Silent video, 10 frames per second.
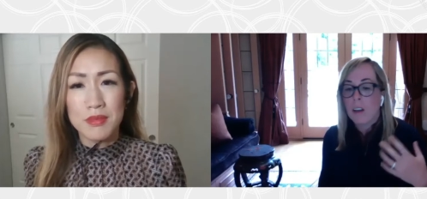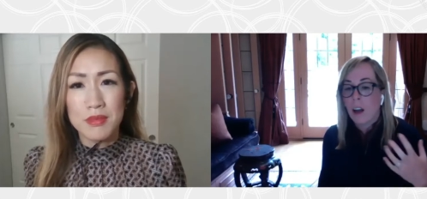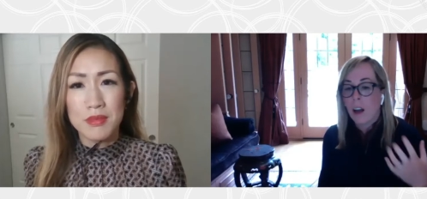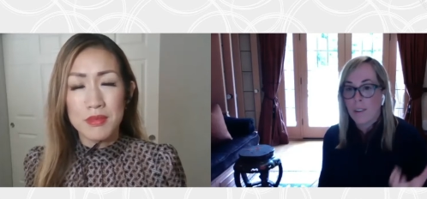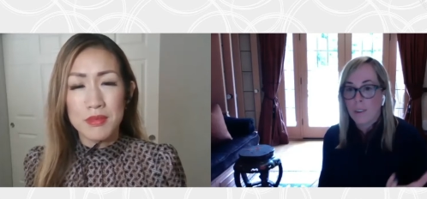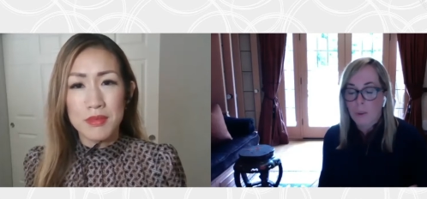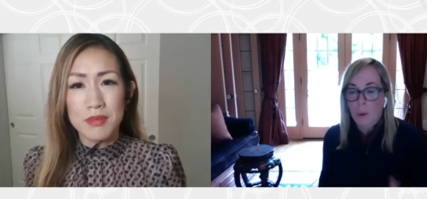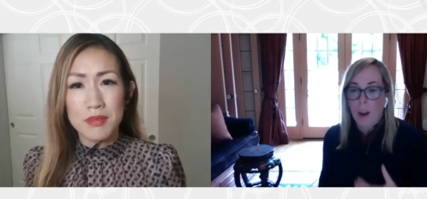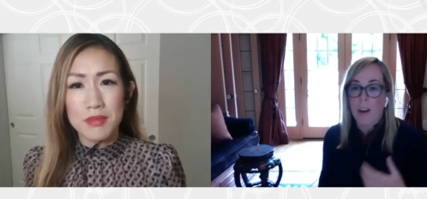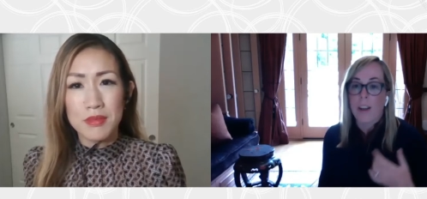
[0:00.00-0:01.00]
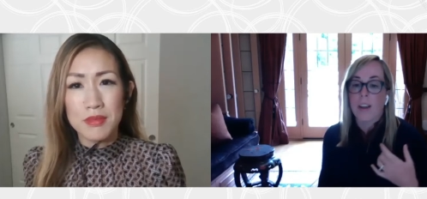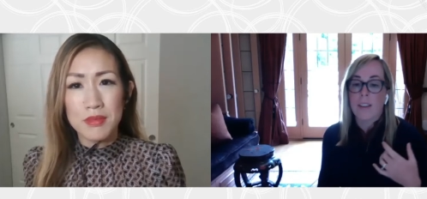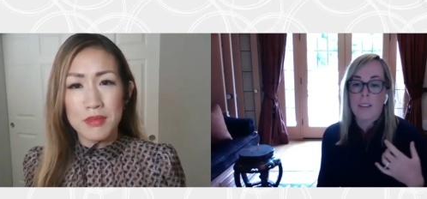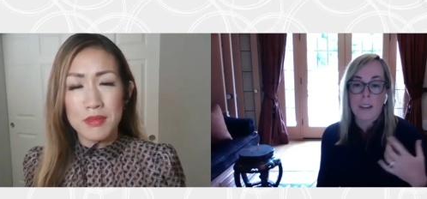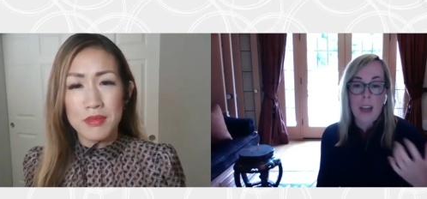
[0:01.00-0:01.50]
Speaker 1: others' awareness
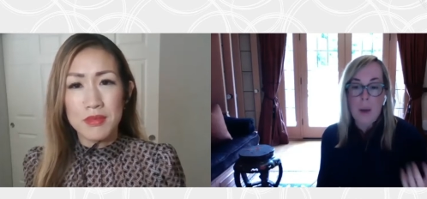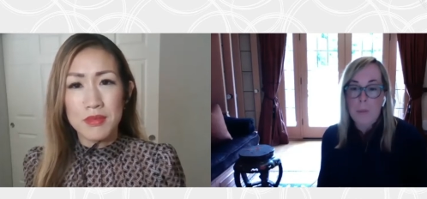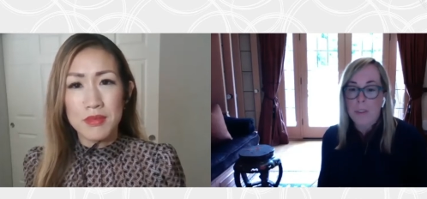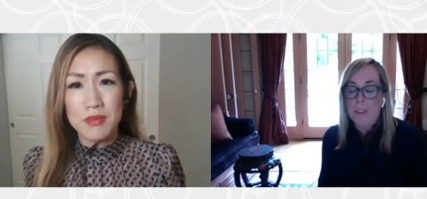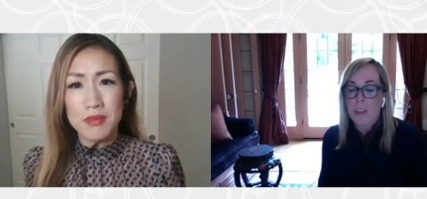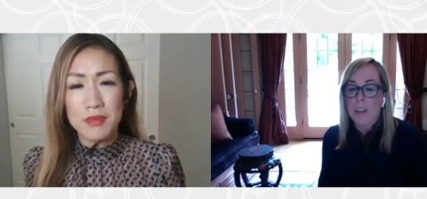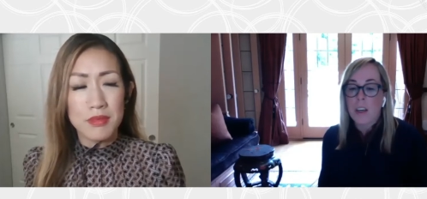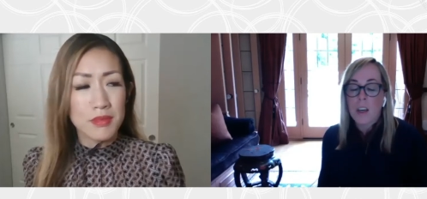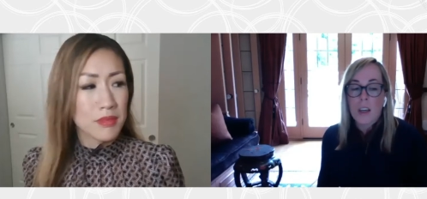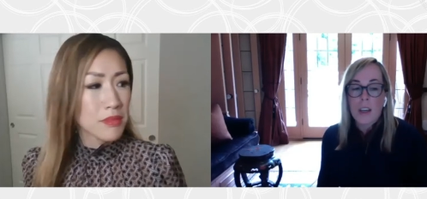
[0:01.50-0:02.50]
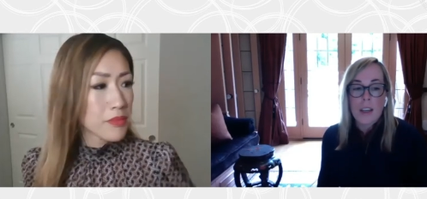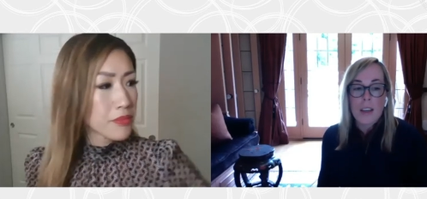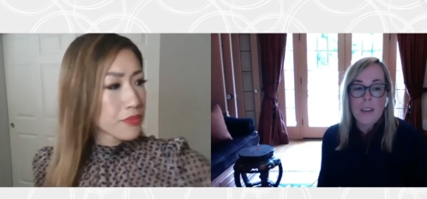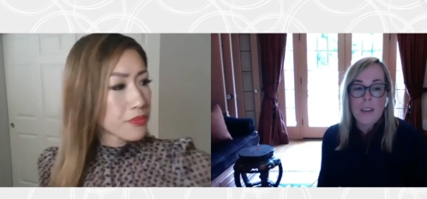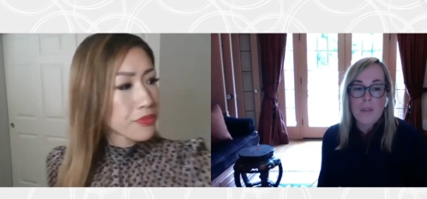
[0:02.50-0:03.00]
and empathy in
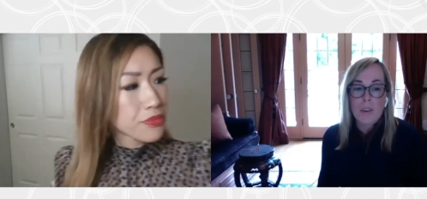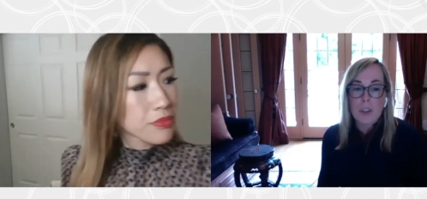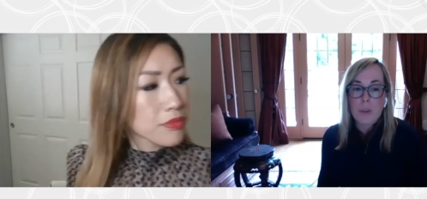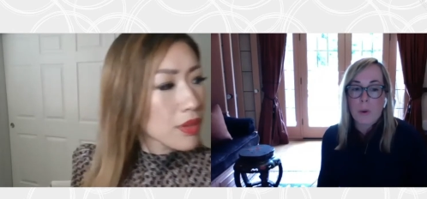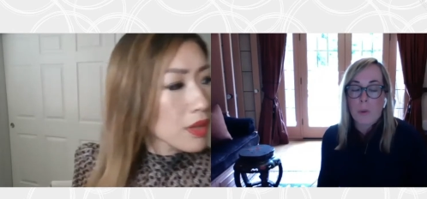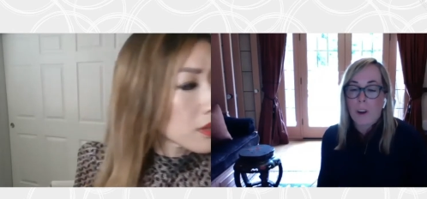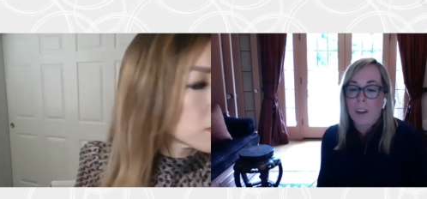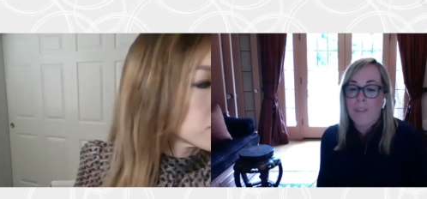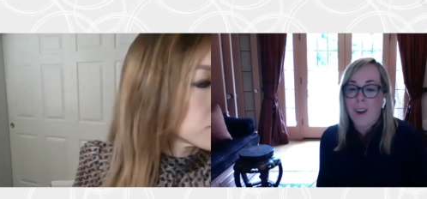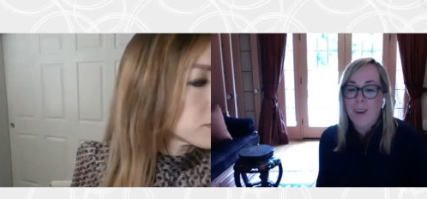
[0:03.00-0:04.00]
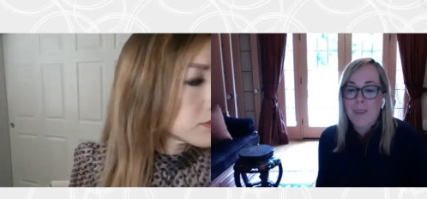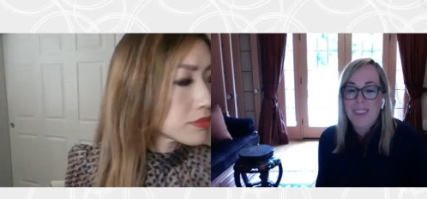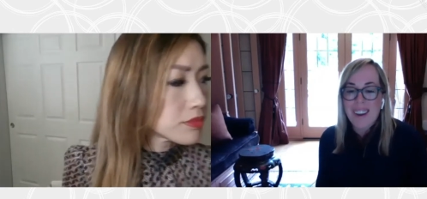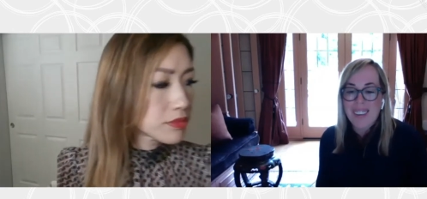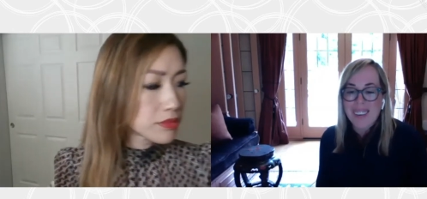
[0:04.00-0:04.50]
this virtual work environment
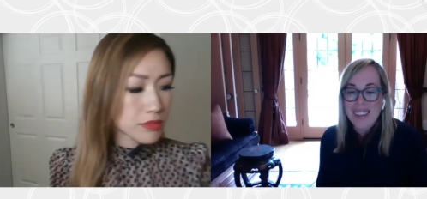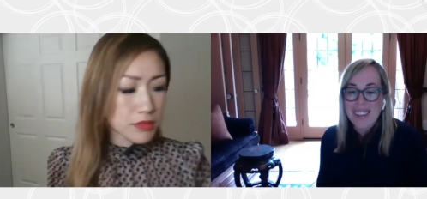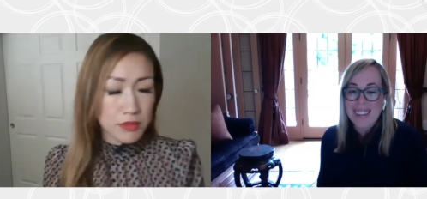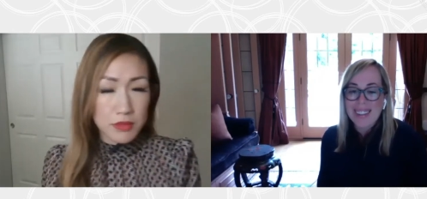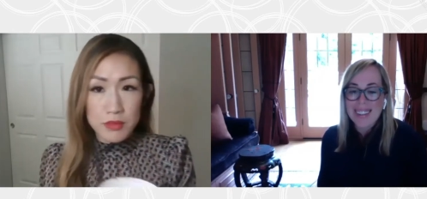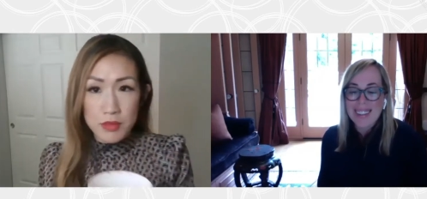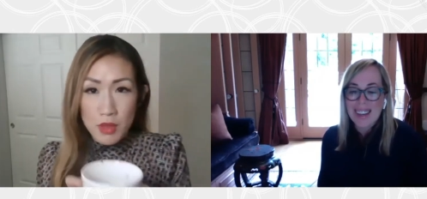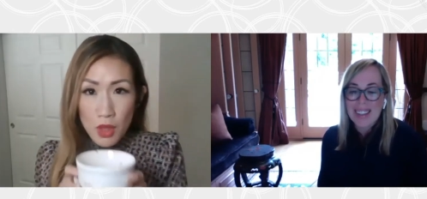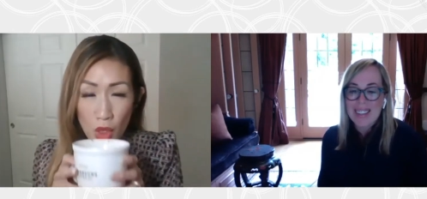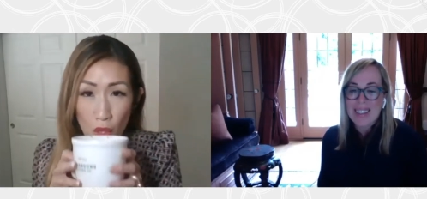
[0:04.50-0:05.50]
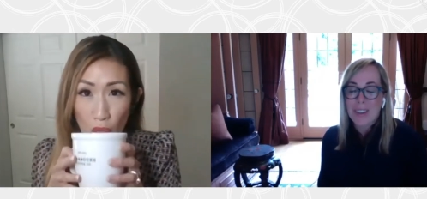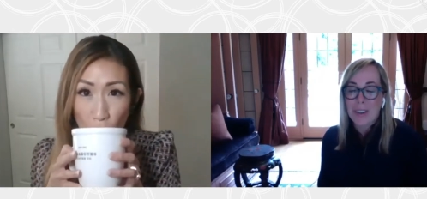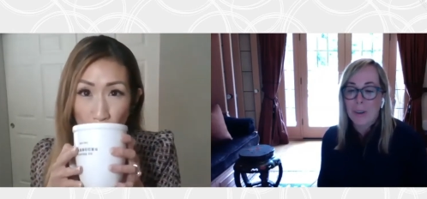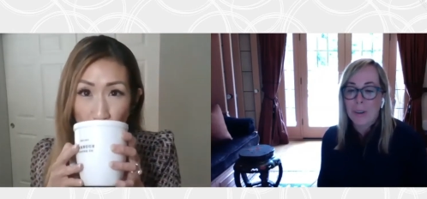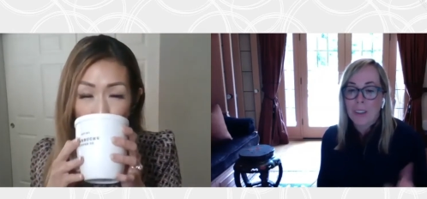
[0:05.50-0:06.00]
that we're in? I see
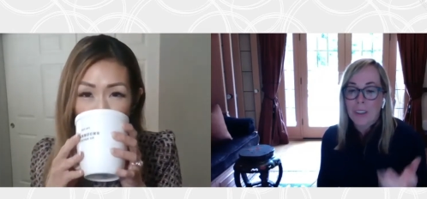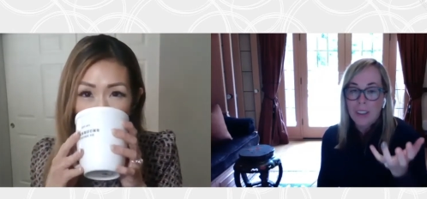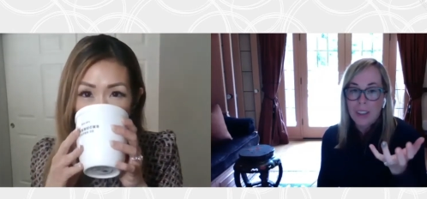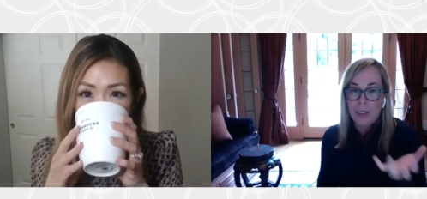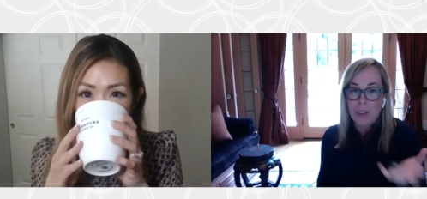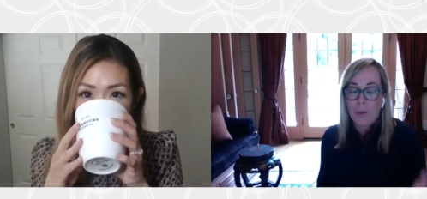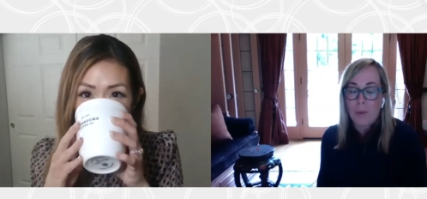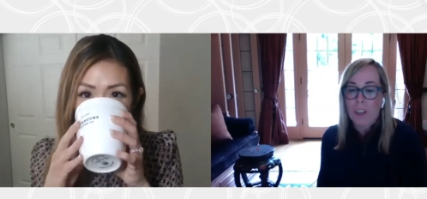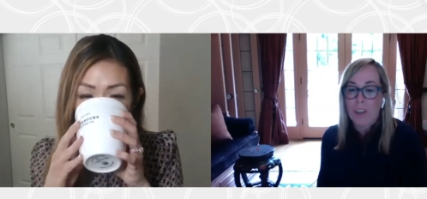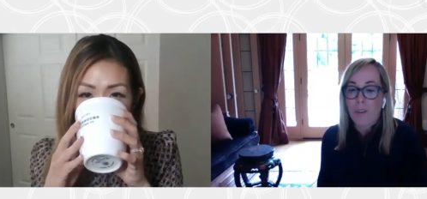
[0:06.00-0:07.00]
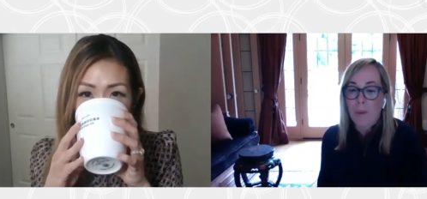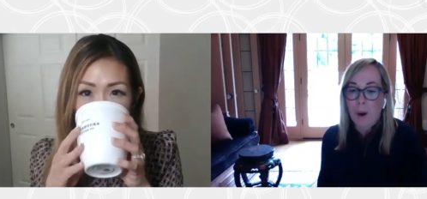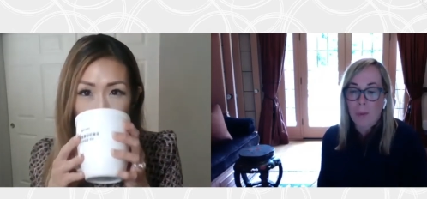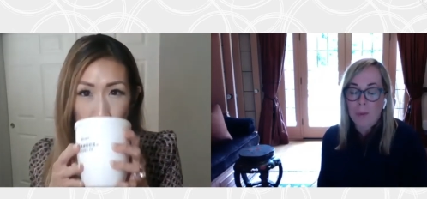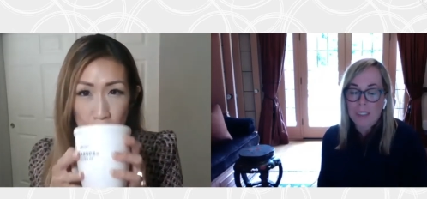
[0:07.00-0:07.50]
you're, you know, working from
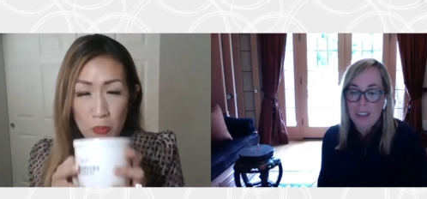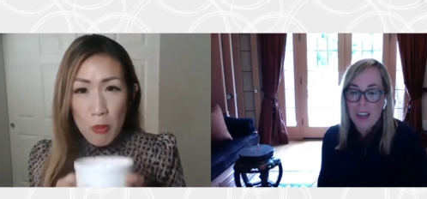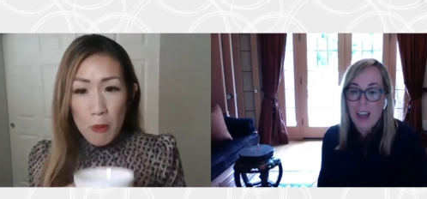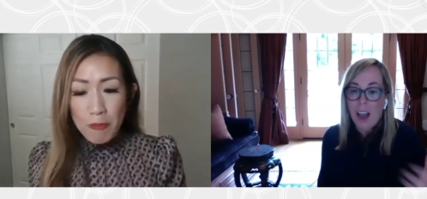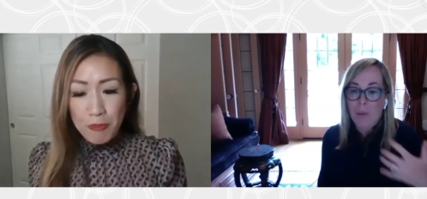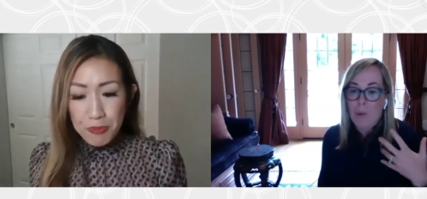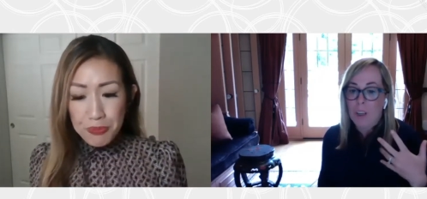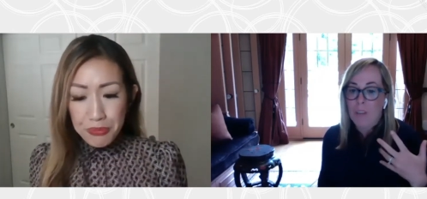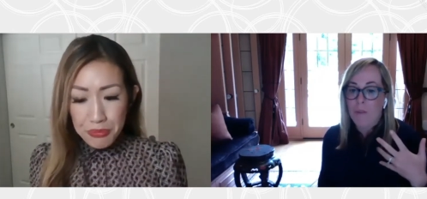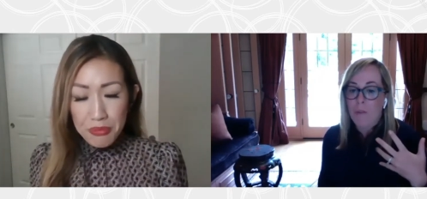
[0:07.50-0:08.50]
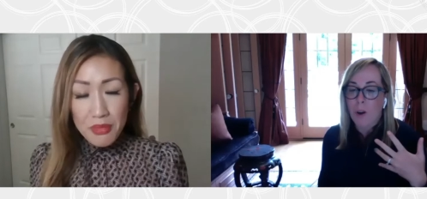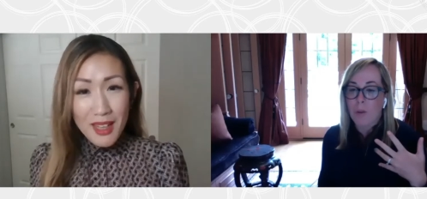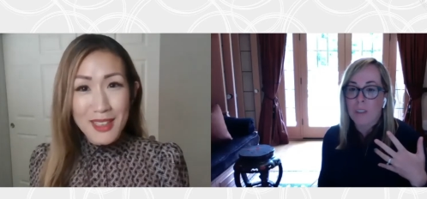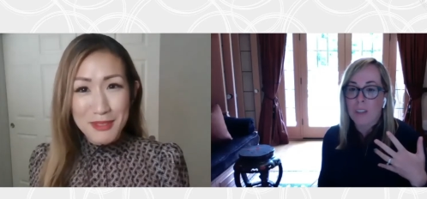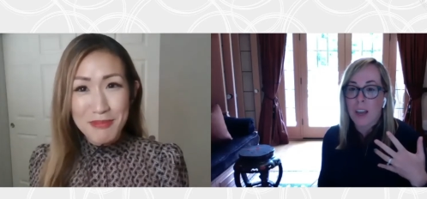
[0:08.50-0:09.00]
home today. I'm working from home
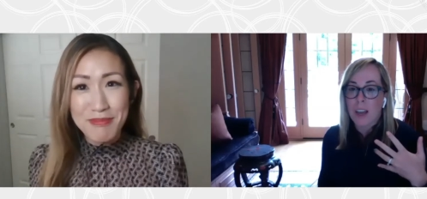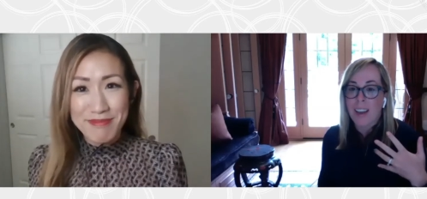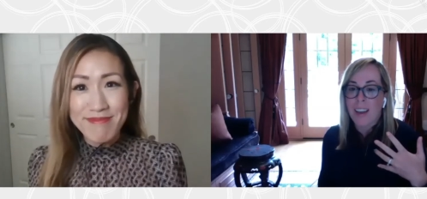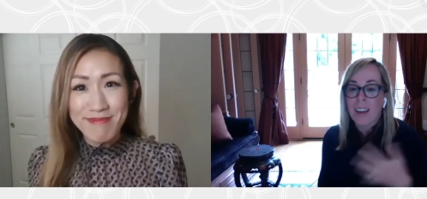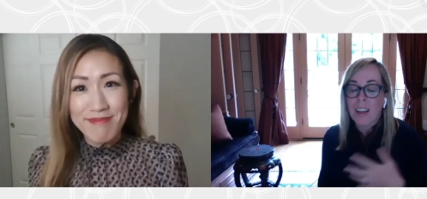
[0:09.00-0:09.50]
today,